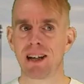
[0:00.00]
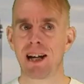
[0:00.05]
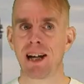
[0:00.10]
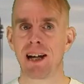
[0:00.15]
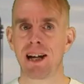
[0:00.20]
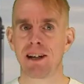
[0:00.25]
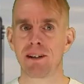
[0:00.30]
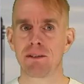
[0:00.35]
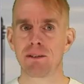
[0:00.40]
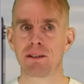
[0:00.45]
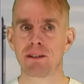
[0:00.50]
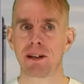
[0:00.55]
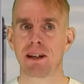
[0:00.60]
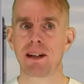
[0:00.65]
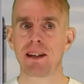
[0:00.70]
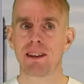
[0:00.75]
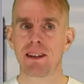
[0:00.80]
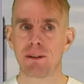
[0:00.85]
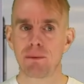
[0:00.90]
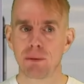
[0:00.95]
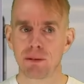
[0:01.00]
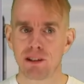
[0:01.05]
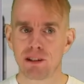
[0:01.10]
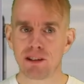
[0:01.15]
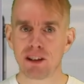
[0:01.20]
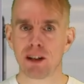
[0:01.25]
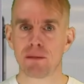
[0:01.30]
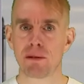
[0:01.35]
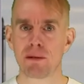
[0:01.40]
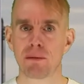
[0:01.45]
And it will
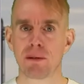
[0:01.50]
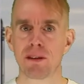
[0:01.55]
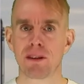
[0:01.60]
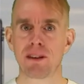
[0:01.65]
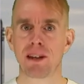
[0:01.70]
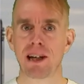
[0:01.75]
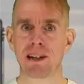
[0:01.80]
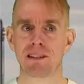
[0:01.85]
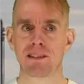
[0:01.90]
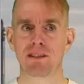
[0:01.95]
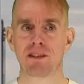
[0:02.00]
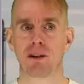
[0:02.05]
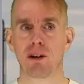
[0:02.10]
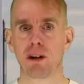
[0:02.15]
determine whether that